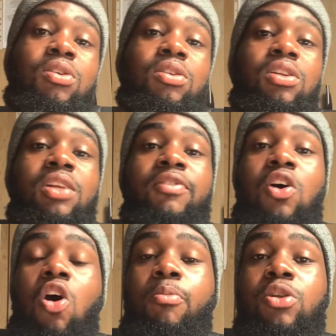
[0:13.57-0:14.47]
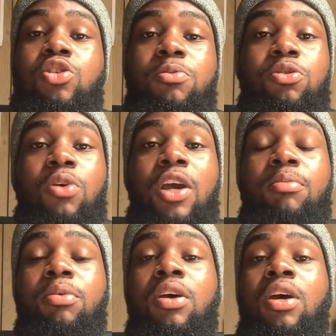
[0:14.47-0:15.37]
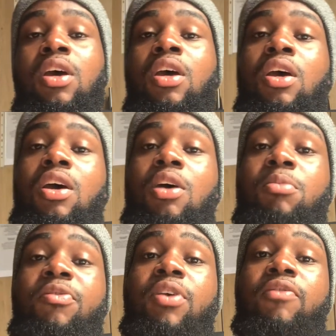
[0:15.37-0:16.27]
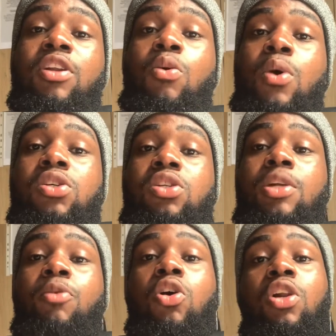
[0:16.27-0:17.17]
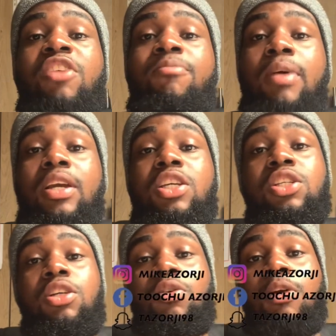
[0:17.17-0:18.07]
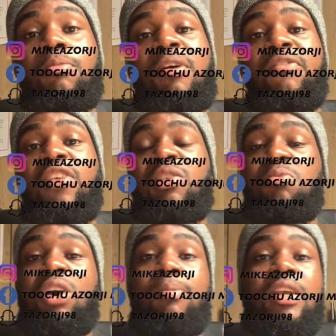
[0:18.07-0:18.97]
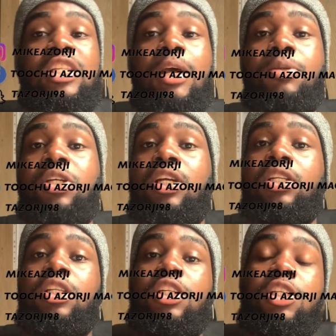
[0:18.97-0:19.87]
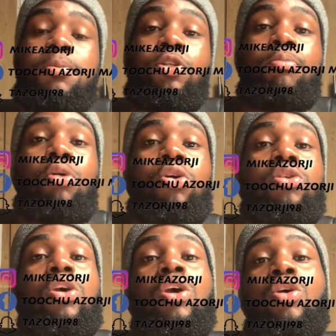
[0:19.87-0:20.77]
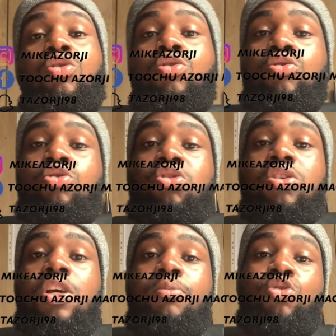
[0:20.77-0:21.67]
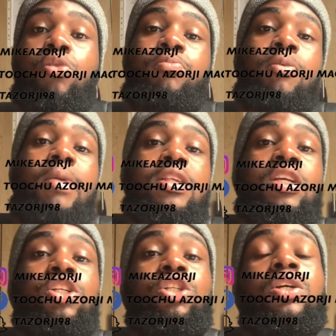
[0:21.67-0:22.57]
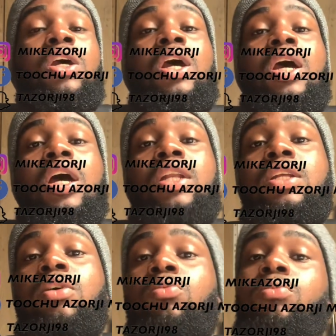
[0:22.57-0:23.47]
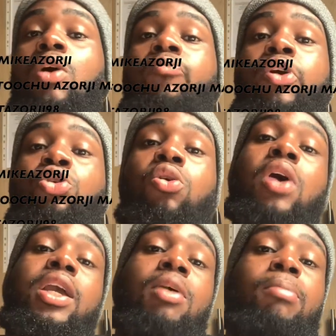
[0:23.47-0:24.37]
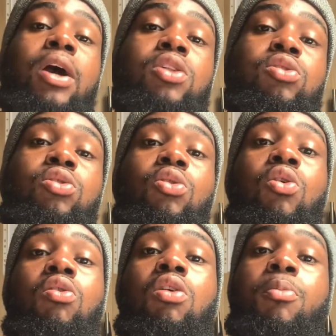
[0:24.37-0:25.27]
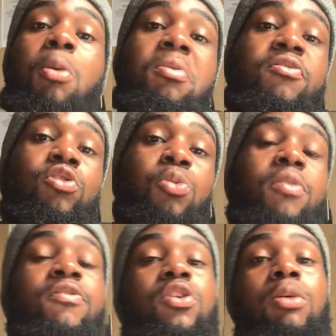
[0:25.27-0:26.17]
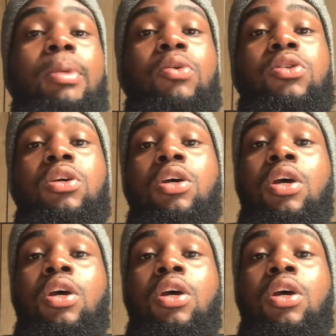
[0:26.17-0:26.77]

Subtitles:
leave a comment, subscribe. If you have any question, I'm going to leave my Instagram, my Facebook and my Snapchat in the description box, so you can just drop me a message and I'll make sure I get back to you, or I'll probably even do a video about it.